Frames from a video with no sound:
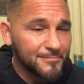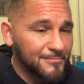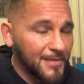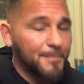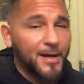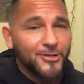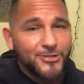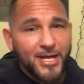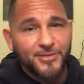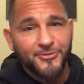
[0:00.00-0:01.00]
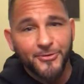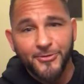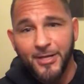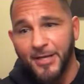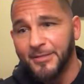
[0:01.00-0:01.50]
I apologize for
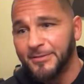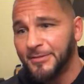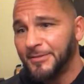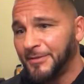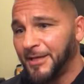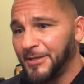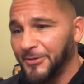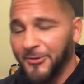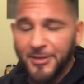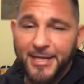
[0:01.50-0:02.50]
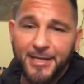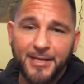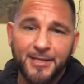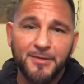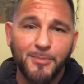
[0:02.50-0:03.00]
getting a little heated
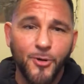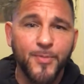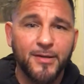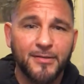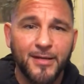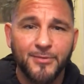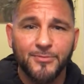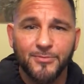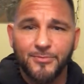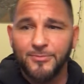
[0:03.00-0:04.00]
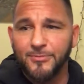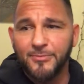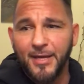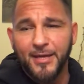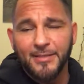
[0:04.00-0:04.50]
in the moment.
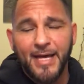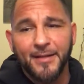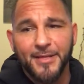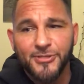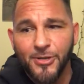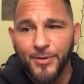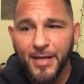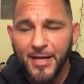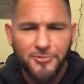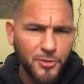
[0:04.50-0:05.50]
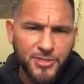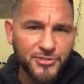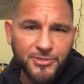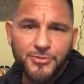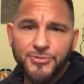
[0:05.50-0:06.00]
I had a lot of things going on, no
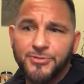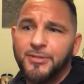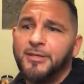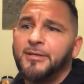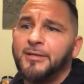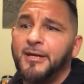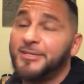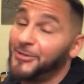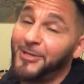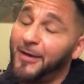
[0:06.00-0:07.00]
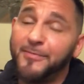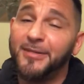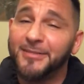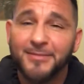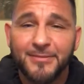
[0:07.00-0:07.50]
excuse. I still love you.
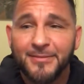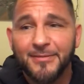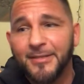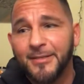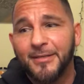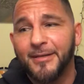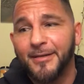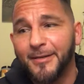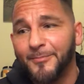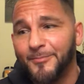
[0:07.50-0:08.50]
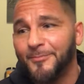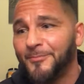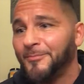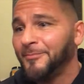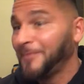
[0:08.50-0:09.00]

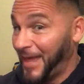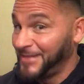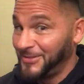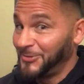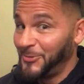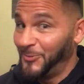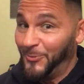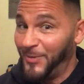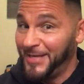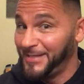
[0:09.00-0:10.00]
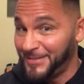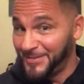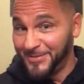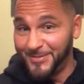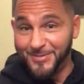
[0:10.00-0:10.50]
I still don't want you
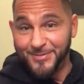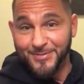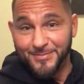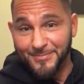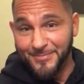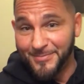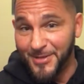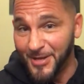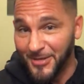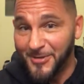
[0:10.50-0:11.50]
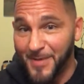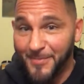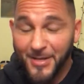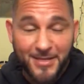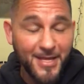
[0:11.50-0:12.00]
to talk to your mom
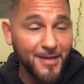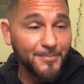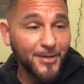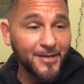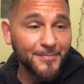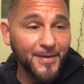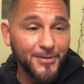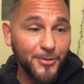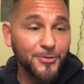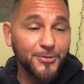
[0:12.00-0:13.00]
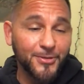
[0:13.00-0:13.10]
like that, but I know you